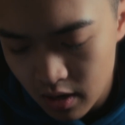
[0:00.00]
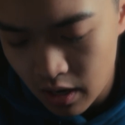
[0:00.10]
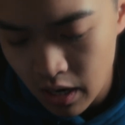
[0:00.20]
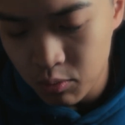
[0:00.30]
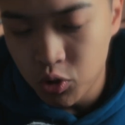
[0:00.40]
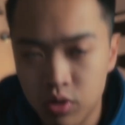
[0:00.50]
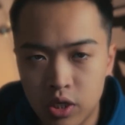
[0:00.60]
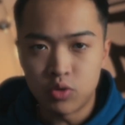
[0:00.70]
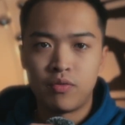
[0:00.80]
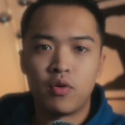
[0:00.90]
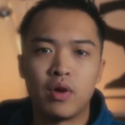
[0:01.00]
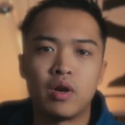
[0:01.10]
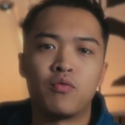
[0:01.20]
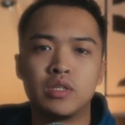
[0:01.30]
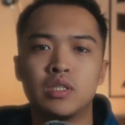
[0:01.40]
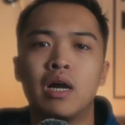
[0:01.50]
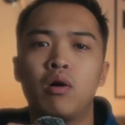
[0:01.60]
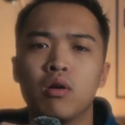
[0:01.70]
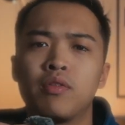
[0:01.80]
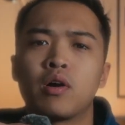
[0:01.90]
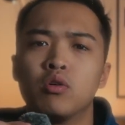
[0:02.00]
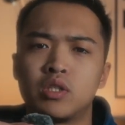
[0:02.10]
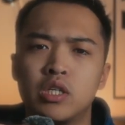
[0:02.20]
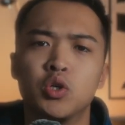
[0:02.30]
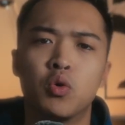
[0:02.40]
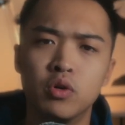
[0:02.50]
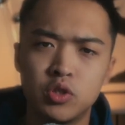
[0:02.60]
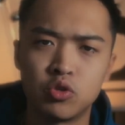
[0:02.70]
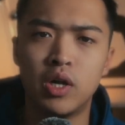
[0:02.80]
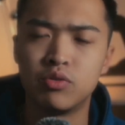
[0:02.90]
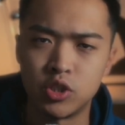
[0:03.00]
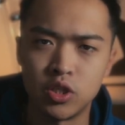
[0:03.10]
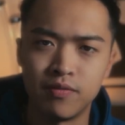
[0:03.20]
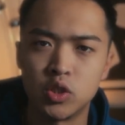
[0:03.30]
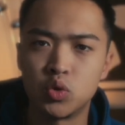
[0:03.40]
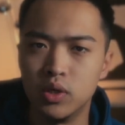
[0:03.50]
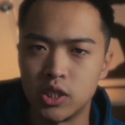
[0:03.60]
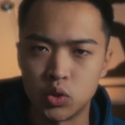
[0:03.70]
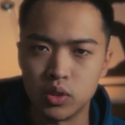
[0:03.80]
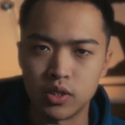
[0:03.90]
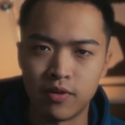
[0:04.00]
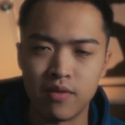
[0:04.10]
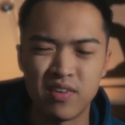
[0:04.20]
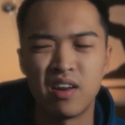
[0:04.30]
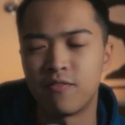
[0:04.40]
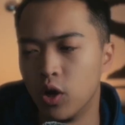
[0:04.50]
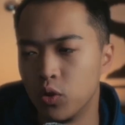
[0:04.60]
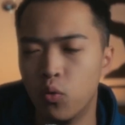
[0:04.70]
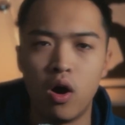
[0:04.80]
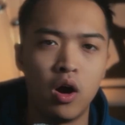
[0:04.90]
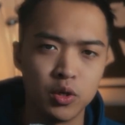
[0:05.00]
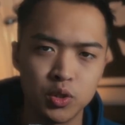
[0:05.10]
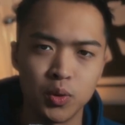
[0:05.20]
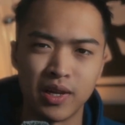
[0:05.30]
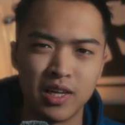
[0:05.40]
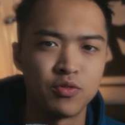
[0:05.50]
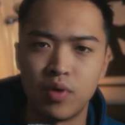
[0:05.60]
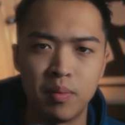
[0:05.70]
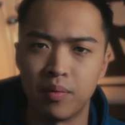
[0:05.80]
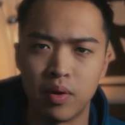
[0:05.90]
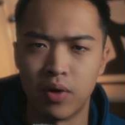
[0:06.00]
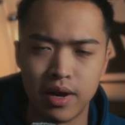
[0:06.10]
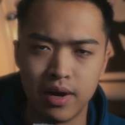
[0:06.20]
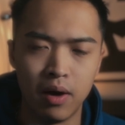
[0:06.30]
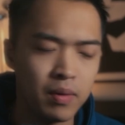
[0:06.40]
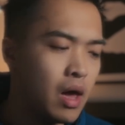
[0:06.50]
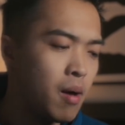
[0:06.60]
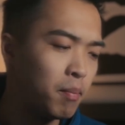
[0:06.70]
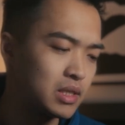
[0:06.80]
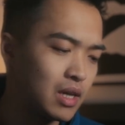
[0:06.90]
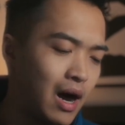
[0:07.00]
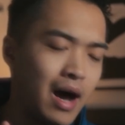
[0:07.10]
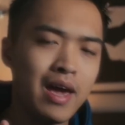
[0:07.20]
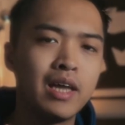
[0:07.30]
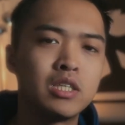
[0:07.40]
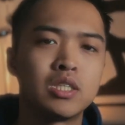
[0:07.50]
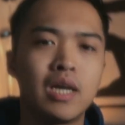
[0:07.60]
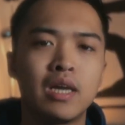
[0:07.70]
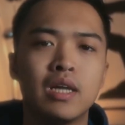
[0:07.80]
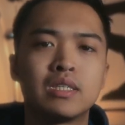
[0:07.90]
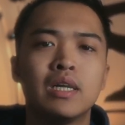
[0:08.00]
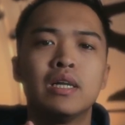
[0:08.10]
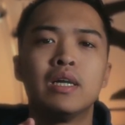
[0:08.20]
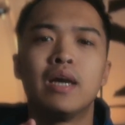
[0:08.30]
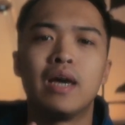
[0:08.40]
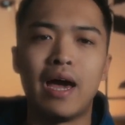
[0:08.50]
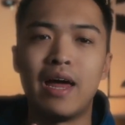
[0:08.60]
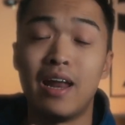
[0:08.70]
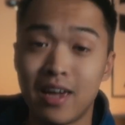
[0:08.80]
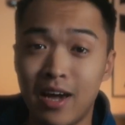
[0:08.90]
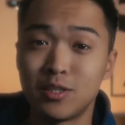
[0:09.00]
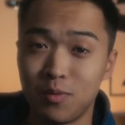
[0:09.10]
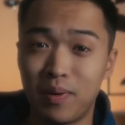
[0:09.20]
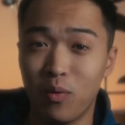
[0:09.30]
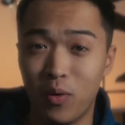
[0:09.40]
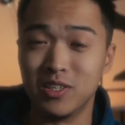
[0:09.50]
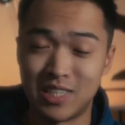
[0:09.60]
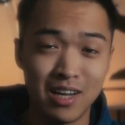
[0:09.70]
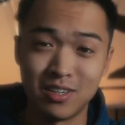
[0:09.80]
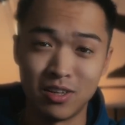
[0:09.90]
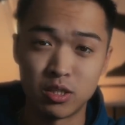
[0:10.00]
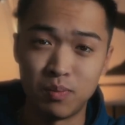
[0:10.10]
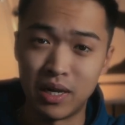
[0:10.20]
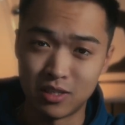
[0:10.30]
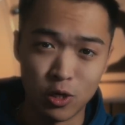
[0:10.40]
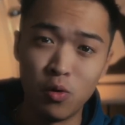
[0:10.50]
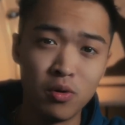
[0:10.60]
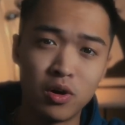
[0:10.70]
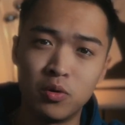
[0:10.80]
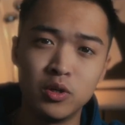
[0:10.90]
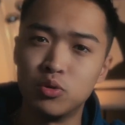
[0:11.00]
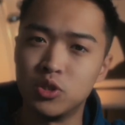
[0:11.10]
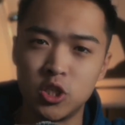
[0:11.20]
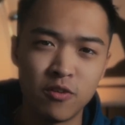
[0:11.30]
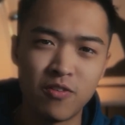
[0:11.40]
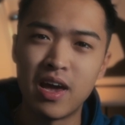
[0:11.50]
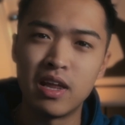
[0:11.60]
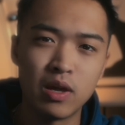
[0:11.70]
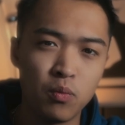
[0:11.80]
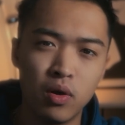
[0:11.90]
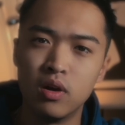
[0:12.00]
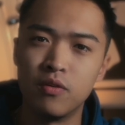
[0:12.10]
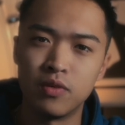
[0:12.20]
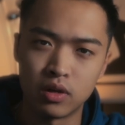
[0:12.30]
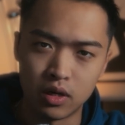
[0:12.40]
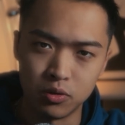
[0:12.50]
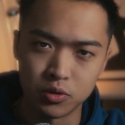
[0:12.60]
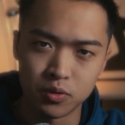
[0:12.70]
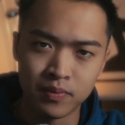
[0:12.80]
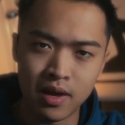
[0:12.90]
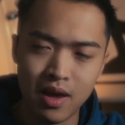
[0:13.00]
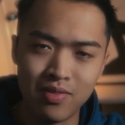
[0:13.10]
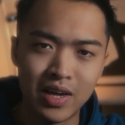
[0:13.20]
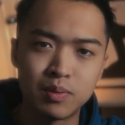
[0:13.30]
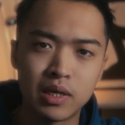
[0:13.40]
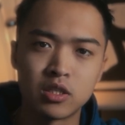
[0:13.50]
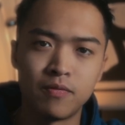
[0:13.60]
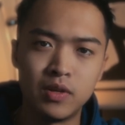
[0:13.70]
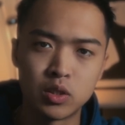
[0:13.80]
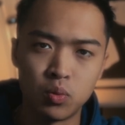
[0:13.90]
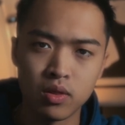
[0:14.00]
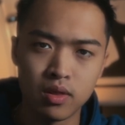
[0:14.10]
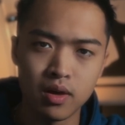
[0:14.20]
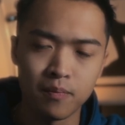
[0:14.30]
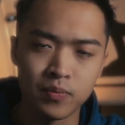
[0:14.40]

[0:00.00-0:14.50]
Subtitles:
I am sure that you have already written out all of the goals that you're going to try to achieve this 2025. And if not, what are you doing? It's February right now. But I hate to say it, and I hate to be the one to tell you this, but you're not going to achieve any one of your goals. And that's because of this one thing.